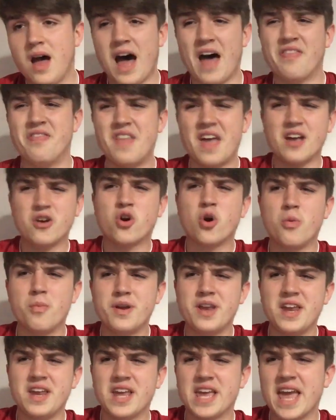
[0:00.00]
And then
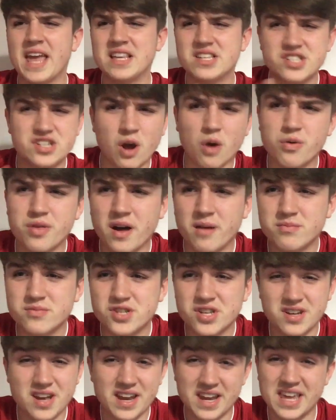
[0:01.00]
coming in against
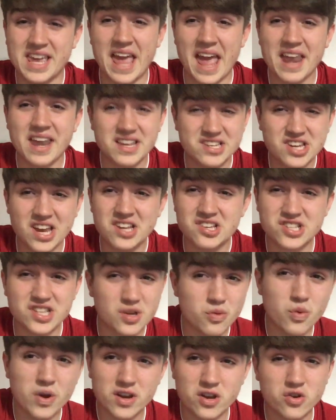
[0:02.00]
Southampton and again
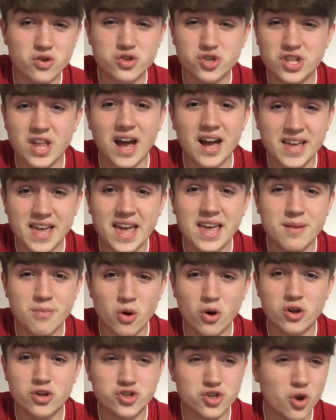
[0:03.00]
essentially winning us that game
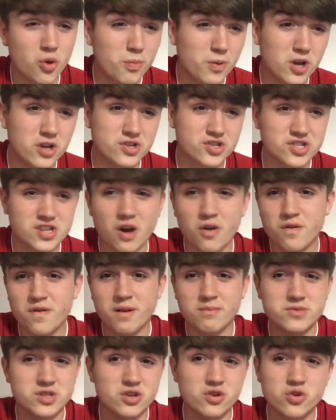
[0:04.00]
also because
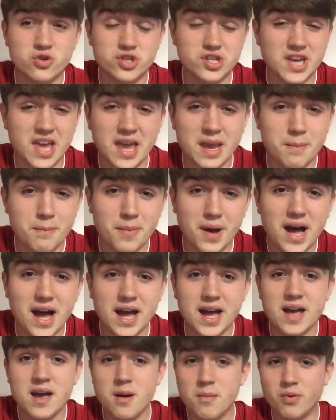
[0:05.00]
Southampton could have came
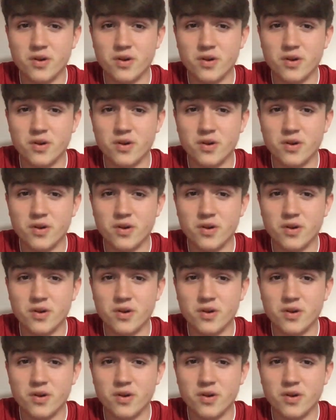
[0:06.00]
back.